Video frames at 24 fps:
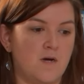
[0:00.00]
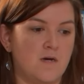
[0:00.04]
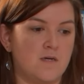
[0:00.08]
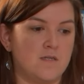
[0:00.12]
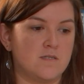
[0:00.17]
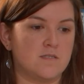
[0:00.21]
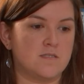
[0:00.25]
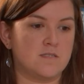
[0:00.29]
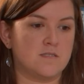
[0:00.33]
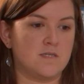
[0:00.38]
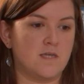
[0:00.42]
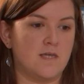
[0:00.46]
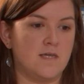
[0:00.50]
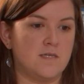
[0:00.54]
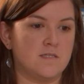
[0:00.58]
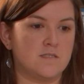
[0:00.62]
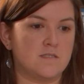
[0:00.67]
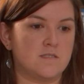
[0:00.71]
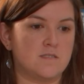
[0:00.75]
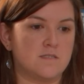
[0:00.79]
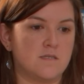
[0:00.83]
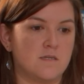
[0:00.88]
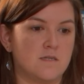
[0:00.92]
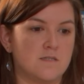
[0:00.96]
But
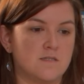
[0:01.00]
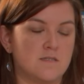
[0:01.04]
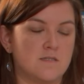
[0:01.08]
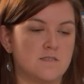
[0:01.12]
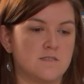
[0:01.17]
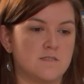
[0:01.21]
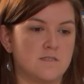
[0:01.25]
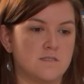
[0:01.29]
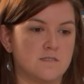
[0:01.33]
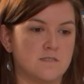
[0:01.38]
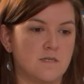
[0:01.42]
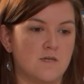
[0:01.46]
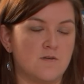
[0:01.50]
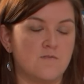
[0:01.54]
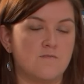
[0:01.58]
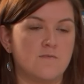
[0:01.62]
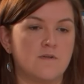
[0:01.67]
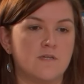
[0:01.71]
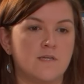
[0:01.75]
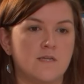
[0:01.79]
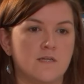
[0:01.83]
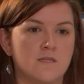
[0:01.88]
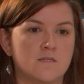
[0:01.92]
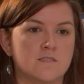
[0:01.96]
it's this kind
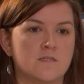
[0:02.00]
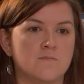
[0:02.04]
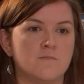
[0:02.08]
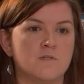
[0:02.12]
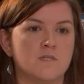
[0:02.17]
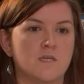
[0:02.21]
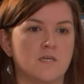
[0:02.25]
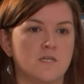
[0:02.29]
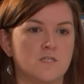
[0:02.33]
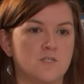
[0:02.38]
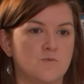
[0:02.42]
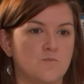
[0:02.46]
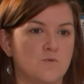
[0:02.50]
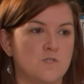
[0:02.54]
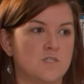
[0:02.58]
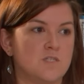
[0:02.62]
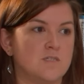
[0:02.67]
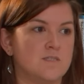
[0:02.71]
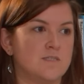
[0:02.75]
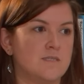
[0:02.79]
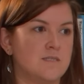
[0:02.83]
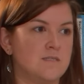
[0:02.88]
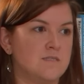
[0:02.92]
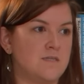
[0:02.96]
of legal intimidation
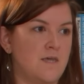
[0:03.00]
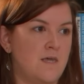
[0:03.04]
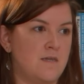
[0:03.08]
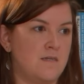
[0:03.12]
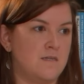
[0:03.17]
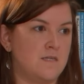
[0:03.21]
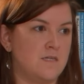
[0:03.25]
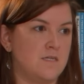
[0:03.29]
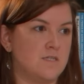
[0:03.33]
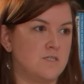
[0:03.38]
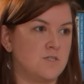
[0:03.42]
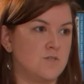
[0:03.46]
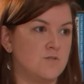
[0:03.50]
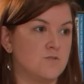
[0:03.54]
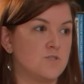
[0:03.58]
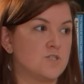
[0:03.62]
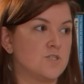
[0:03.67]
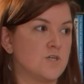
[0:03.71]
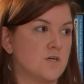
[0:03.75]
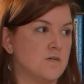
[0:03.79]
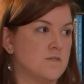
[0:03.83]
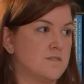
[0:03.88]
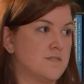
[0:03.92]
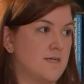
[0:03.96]
which is intending to
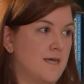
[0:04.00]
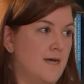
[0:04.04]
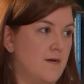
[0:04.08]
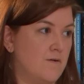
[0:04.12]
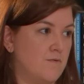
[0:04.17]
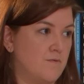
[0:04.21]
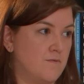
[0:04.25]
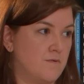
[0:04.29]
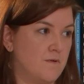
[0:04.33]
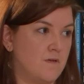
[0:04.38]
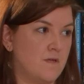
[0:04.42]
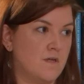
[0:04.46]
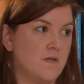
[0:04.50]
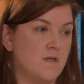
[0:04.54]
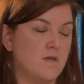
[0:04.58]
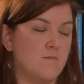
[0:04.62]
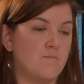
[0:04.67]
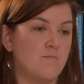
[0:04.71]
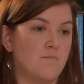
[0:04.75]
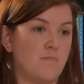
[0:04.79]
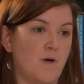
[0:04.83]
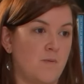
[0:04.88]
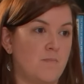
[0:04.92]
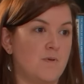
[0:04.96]
shut down
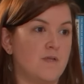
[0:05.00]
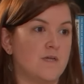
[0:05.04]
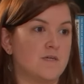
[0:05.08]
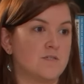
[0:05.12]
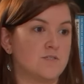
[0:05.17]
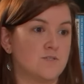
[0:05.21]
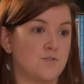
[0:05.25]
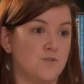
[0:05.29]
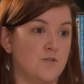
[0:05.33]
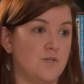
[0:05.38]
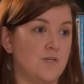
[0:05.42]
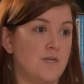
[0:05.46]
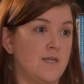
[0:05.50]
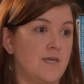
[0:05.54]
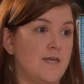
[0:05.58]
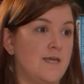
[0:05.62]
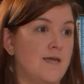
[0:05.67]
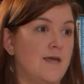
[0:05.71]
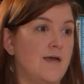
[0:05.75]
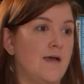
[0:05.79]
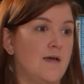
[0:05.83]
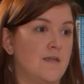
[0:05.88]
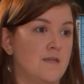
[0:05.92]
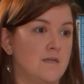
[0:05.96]
public
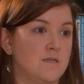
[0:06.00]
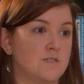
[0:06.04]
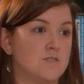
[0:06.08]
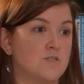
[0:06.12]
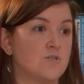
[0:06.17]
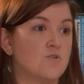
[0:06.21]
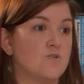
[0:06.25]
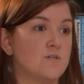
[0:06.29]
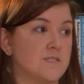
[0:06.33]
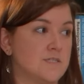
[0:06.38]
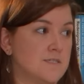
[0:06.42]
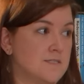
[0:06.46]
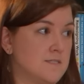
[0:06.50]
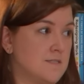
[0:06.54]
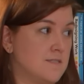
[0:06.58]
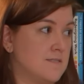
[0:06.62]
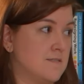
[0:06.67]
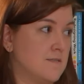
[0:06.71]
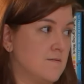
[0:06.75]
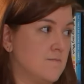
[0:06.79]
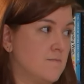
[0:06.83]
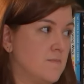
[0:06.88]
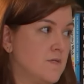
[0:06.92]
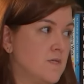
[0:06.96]
scrutiny and
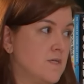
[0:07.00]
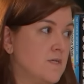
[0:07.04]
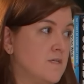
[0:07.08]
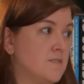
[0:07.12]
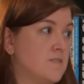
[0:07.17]
criticism.